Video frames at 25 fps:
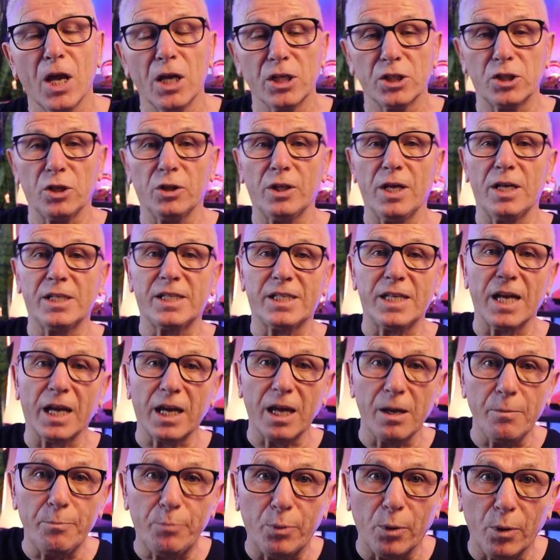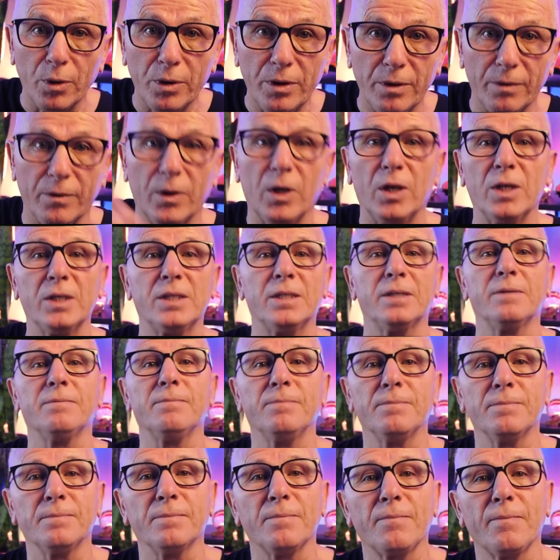So the second point was,
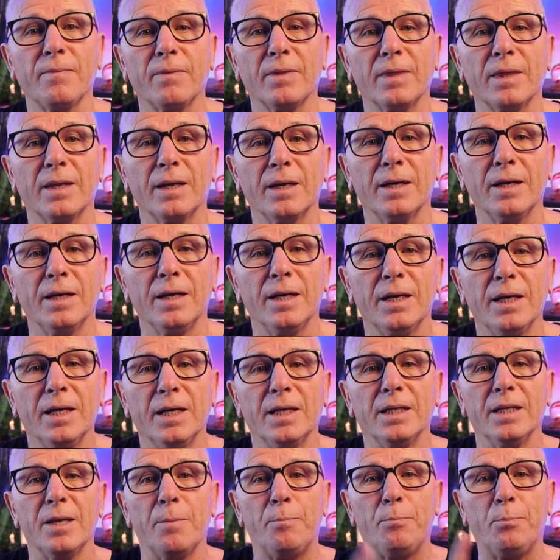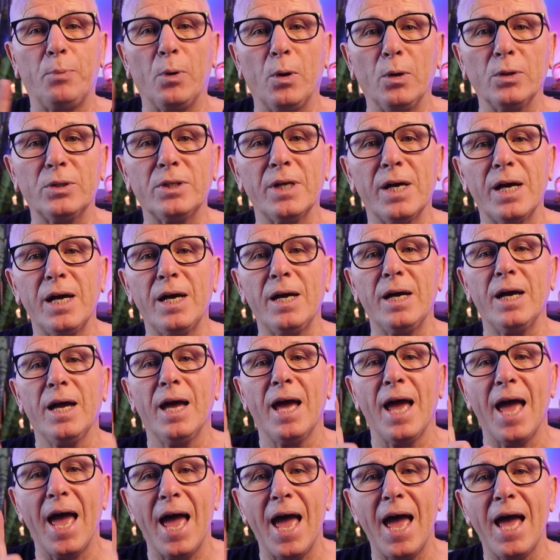the potter
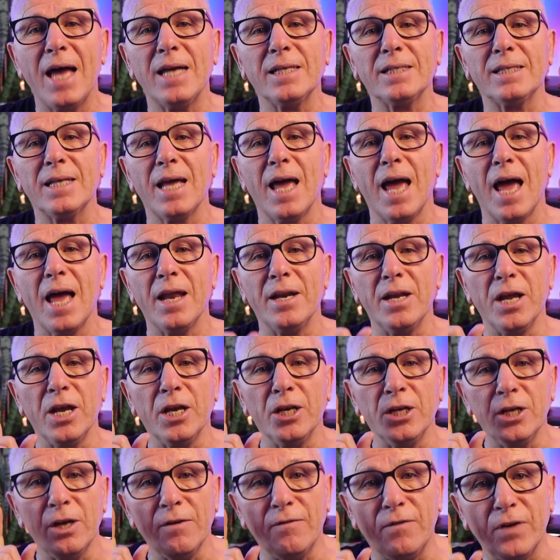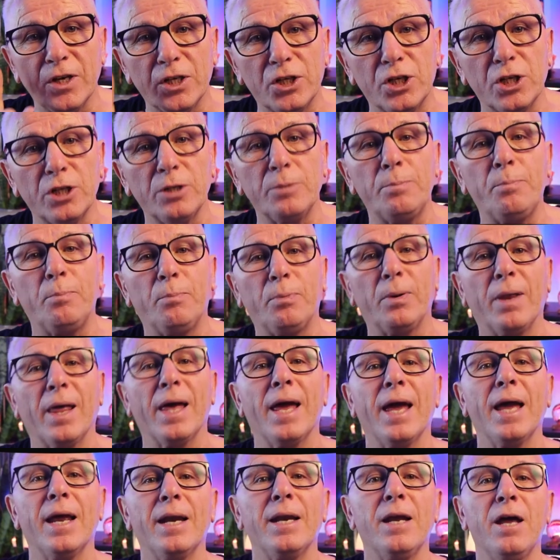has an individual
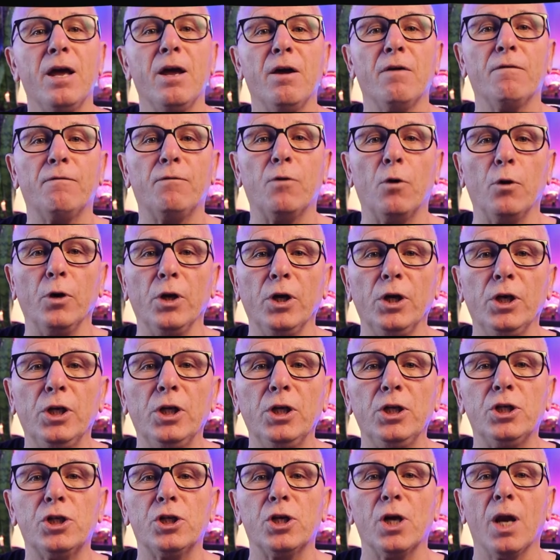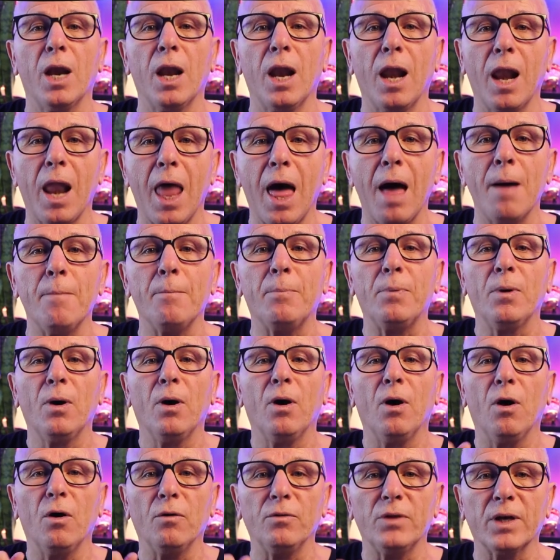plan for each lump
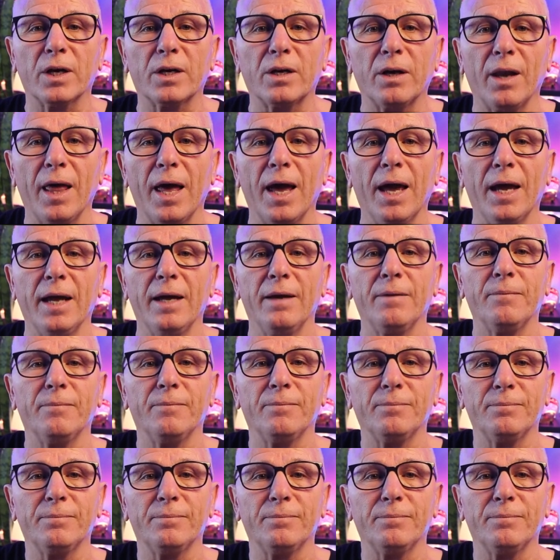of the clay.